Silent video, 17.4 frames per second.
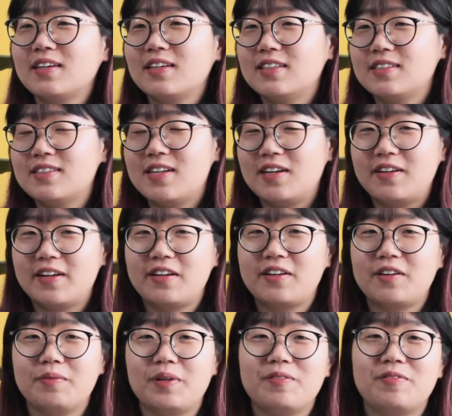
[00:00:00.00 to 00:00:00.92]
It's not like
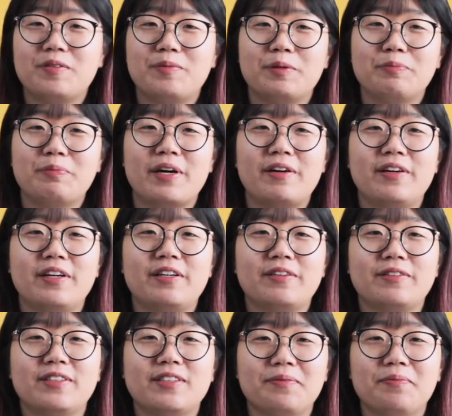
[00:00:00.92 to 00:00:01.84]
coming from
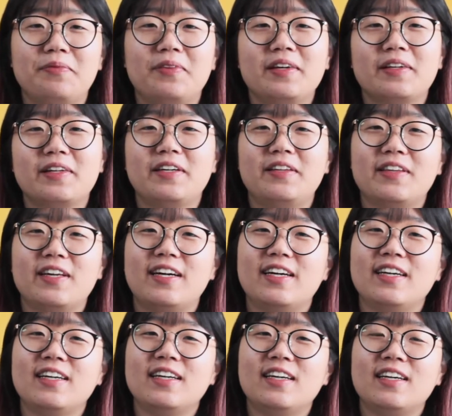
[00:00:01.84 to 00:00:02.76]
America or something like
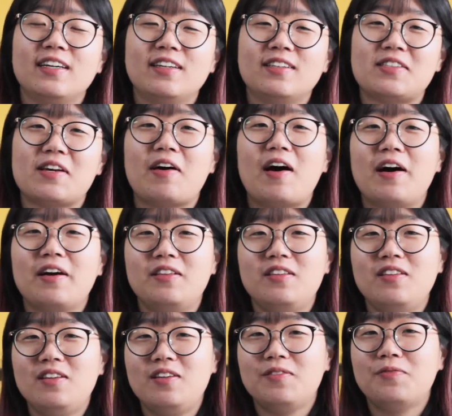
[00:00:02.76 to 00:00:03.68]
that. So I
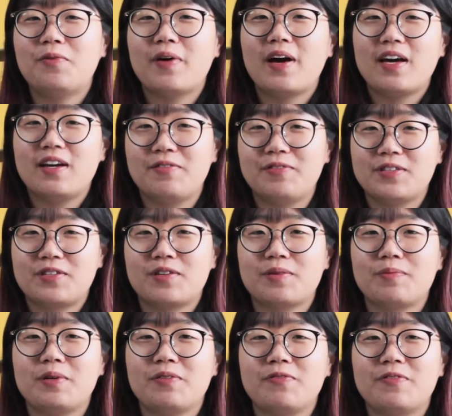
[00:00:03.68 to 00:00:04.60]
knew where it was
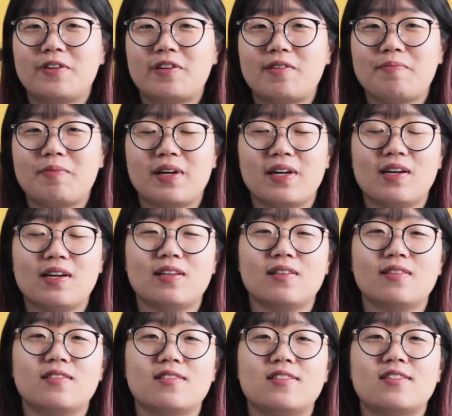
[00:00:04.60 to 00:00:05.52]
coming from,
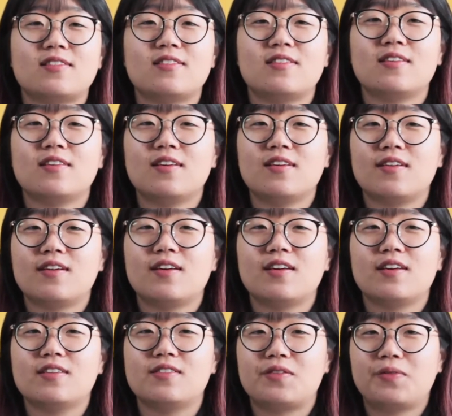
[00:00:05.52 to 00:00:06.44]
and
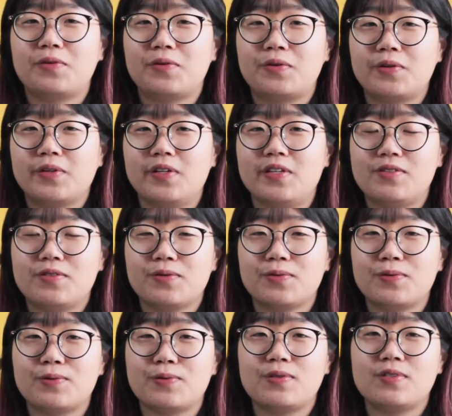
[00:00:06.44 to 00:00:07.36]
it's locally
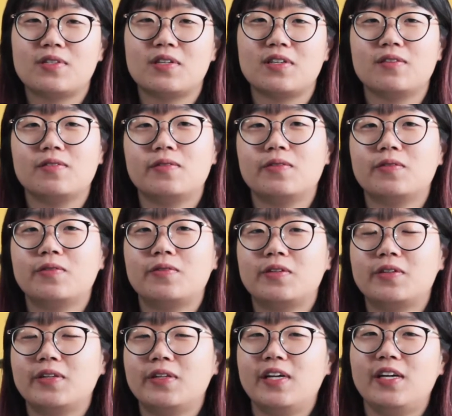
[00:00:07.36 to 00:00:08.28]
sourced and
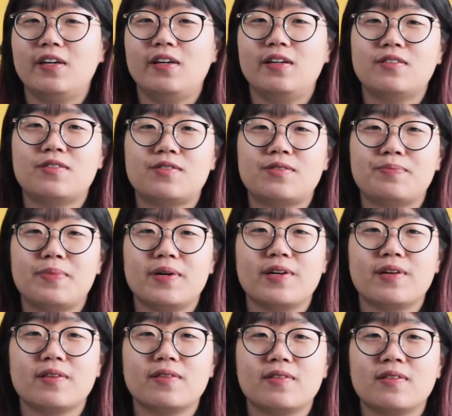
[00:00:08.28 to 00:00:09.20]
locally
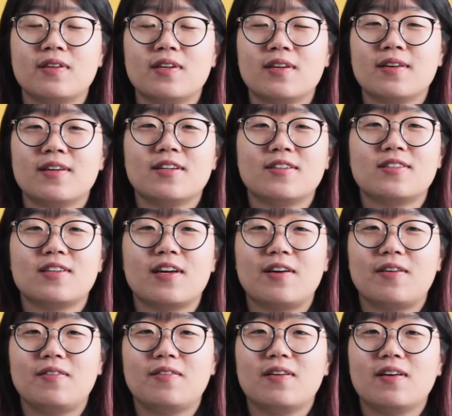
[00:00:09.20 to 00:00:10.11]
spun, so
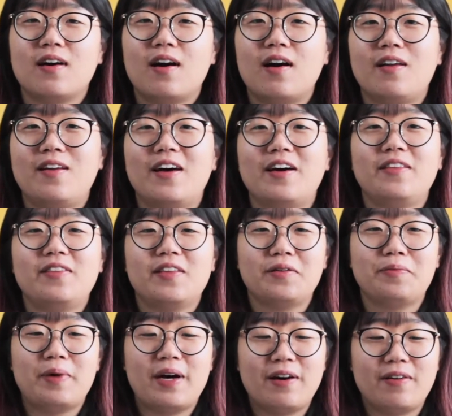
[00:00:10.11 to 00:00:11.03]
I like
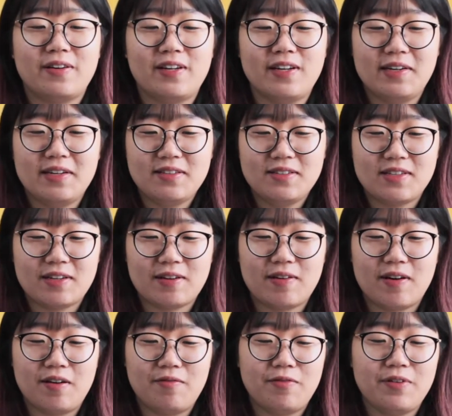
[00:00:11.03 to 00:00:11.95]
that about it, so
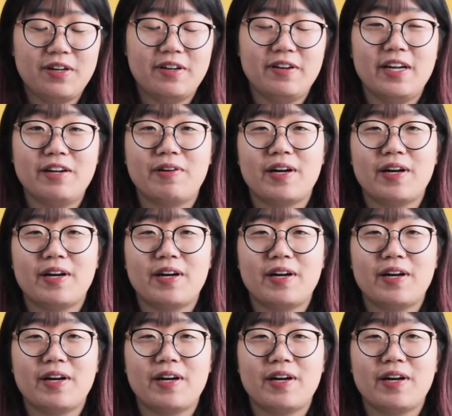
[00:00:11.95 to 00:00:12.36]
I really